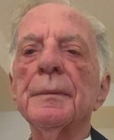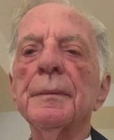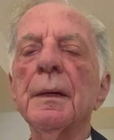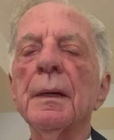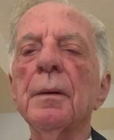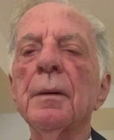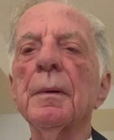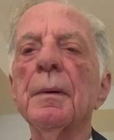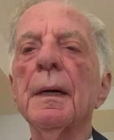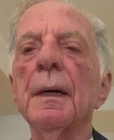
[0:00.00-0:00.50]

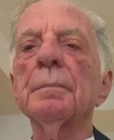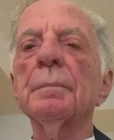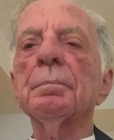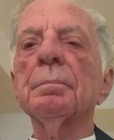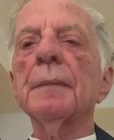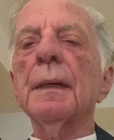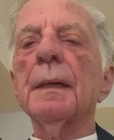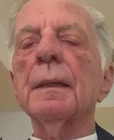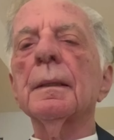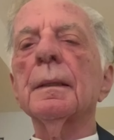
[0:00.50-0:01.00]
you know,
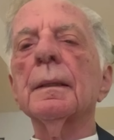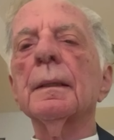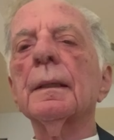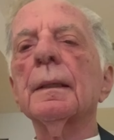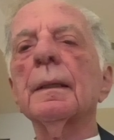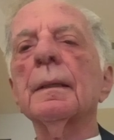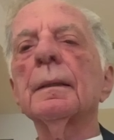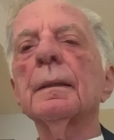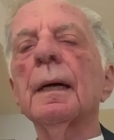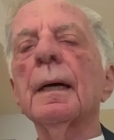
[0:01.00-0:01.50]

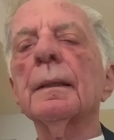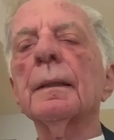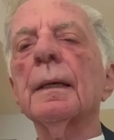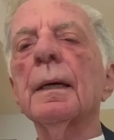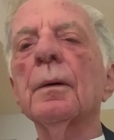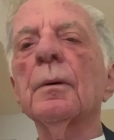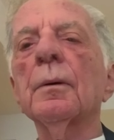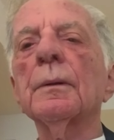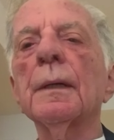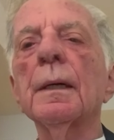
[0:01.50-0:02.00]
I
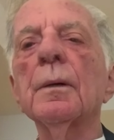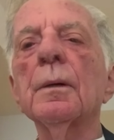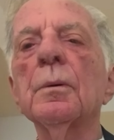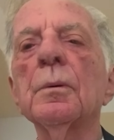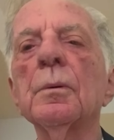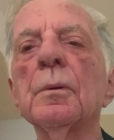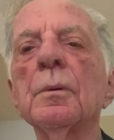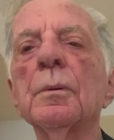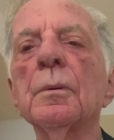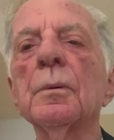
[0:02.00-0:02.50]
cannot tell
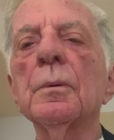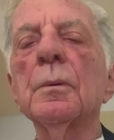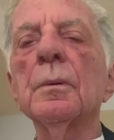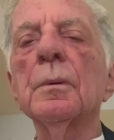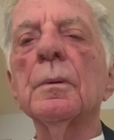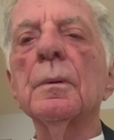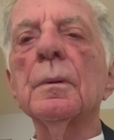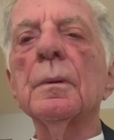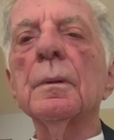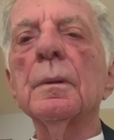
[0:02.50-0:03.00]

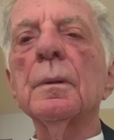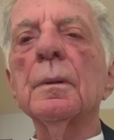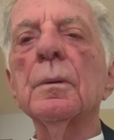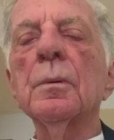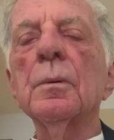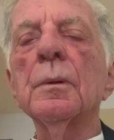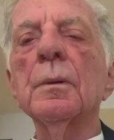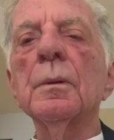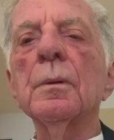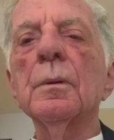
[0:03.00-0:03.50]
who
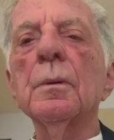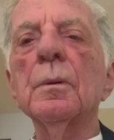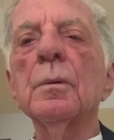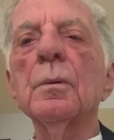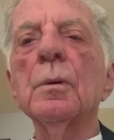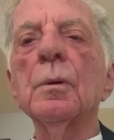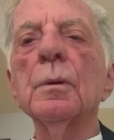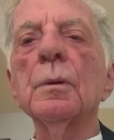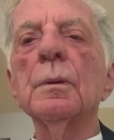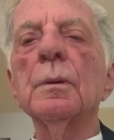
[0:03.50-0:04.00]

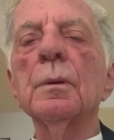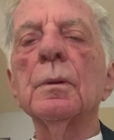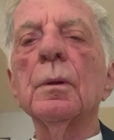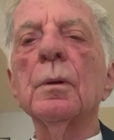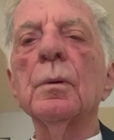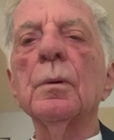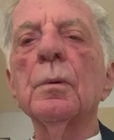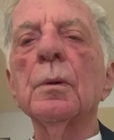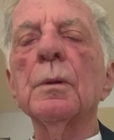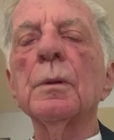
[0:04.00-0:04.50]
could
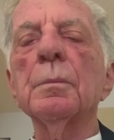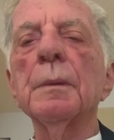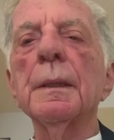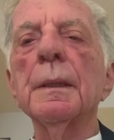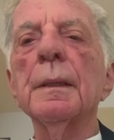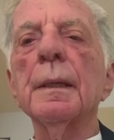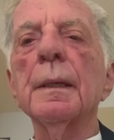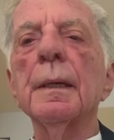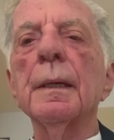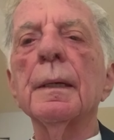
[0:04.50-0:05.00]
or would
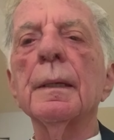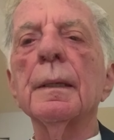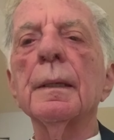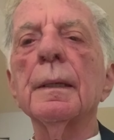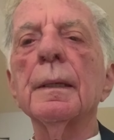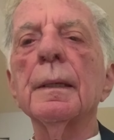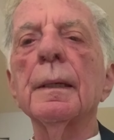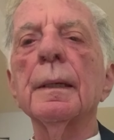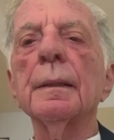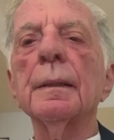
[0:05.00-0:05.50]
be
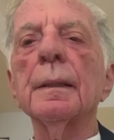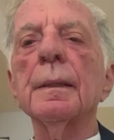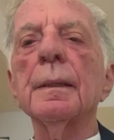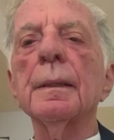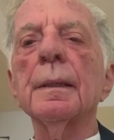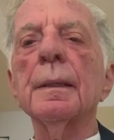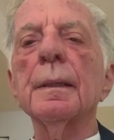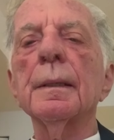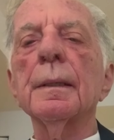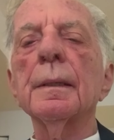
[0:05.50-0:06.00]
the leader
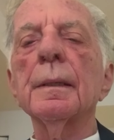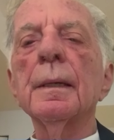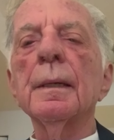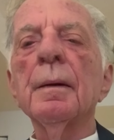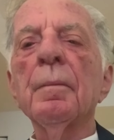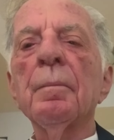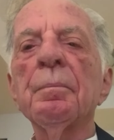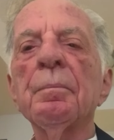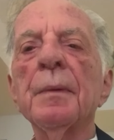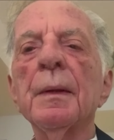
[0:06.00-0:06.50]
there.
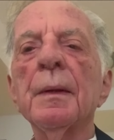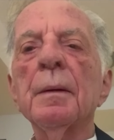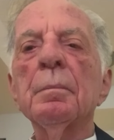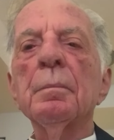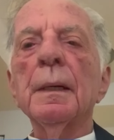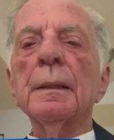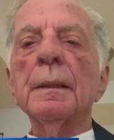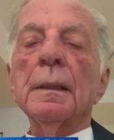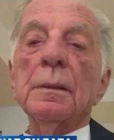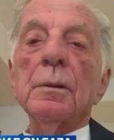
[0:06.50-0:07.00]

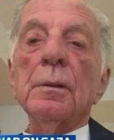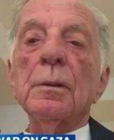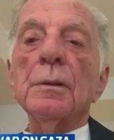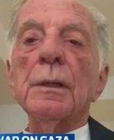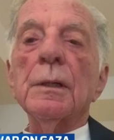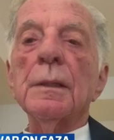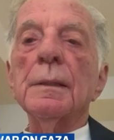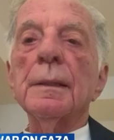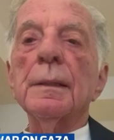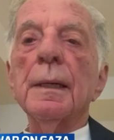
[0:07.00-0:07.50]
But it's not
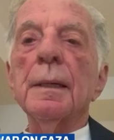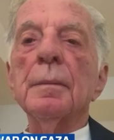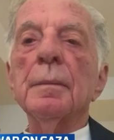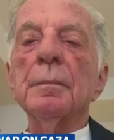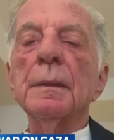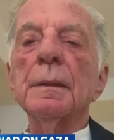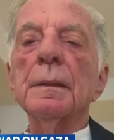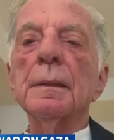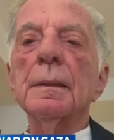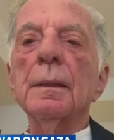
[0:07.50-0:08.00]
just
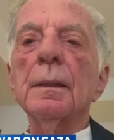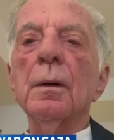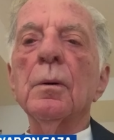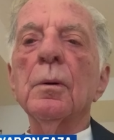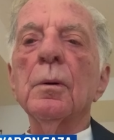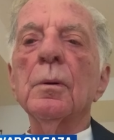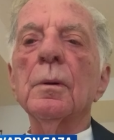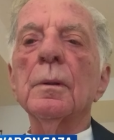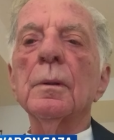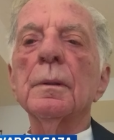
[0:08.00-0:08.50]
them, it's the
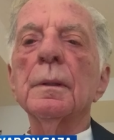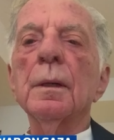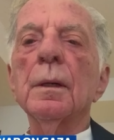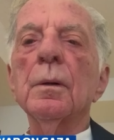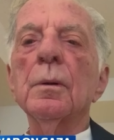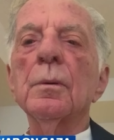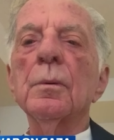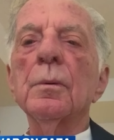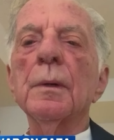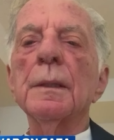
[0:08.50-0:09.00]

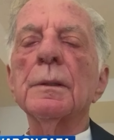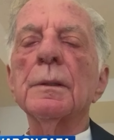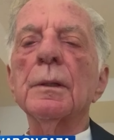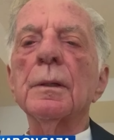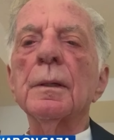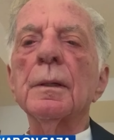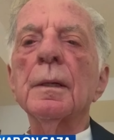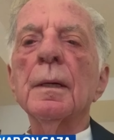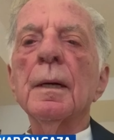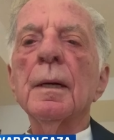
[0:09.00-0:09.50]
whole
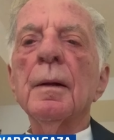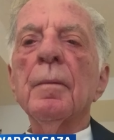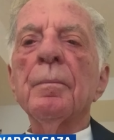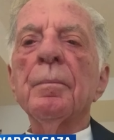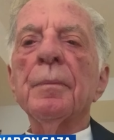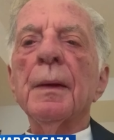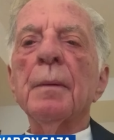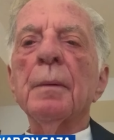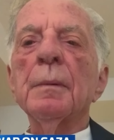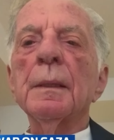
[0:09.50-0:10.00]
region.
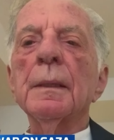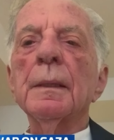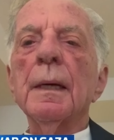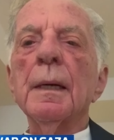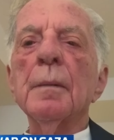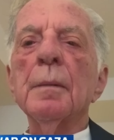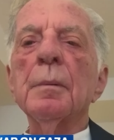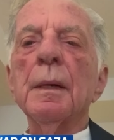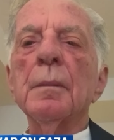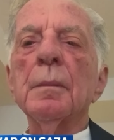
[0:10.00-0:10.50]
I mean, the
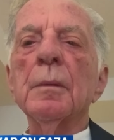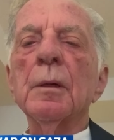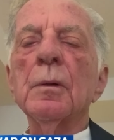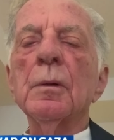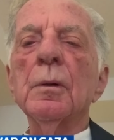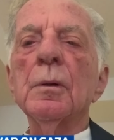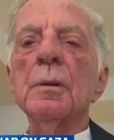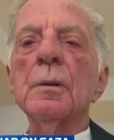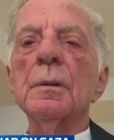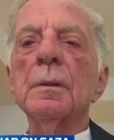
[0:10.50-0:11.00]
Abraham
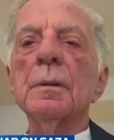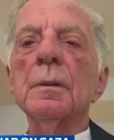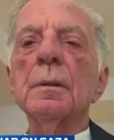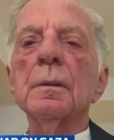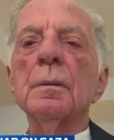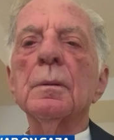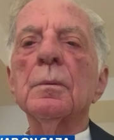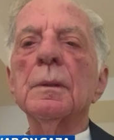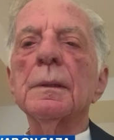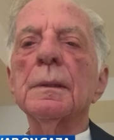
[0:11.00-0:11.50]
Accord
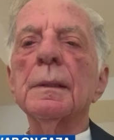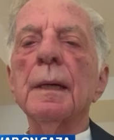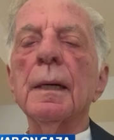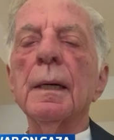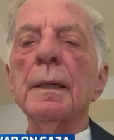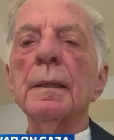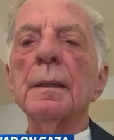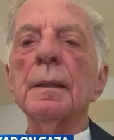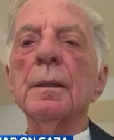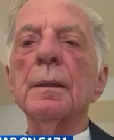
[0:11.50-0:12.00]
was
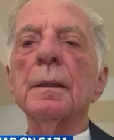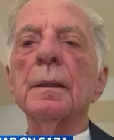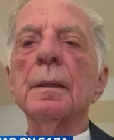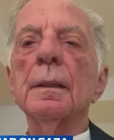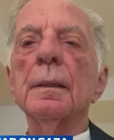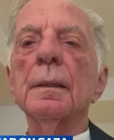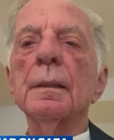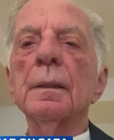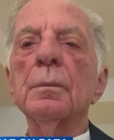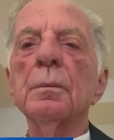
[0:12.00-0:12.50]
signed. It
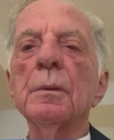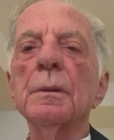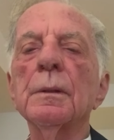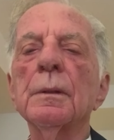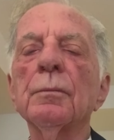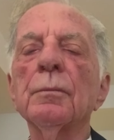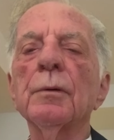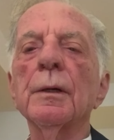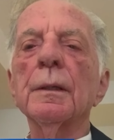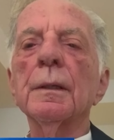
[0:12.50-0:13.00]
was
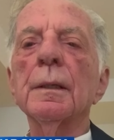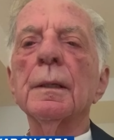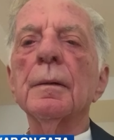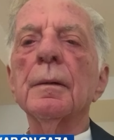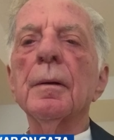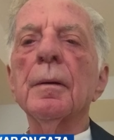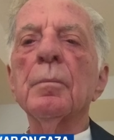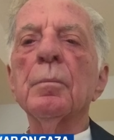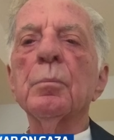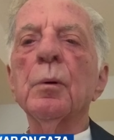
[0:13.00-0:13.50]
a
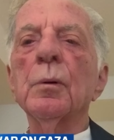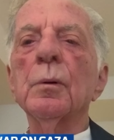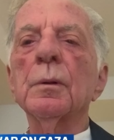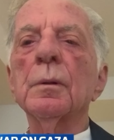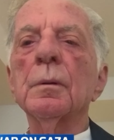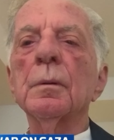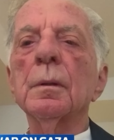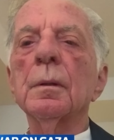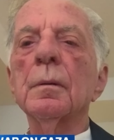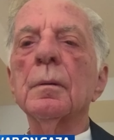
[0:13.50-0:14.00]
very
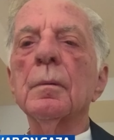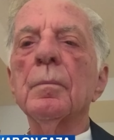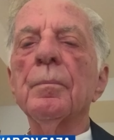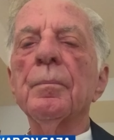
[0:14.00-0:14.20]
important